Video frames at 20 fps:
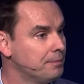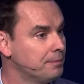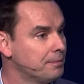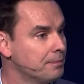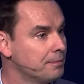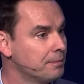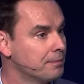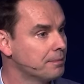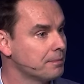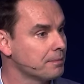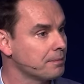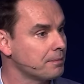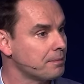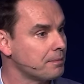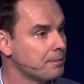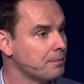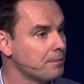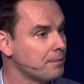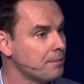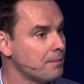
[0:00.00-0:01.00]

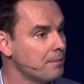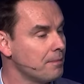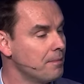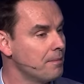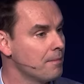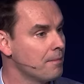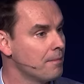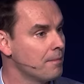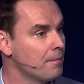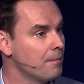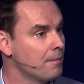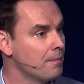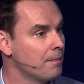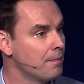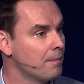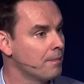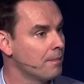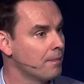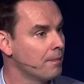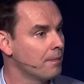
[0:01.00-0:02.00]

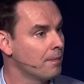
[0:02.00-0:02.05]
No one is speaking in this clip.